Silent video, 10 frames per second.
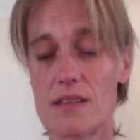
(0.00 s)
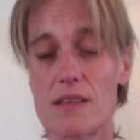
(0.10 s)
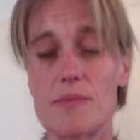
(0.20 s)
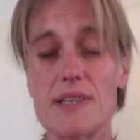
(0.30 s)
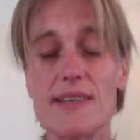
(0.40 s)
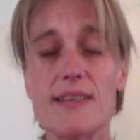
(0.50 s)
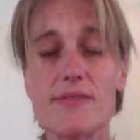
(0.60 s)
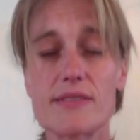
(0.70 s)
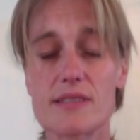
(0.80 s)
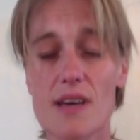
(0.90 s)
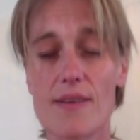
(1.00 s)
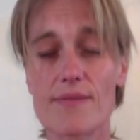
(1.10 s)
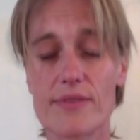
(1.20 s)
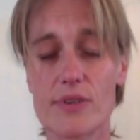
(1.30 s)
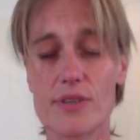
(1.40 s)
The beliefs come
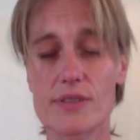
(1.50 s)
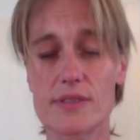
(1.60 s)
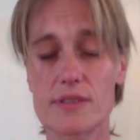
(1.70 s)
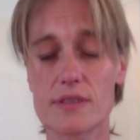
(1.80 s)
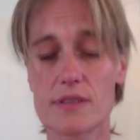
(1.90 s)
first.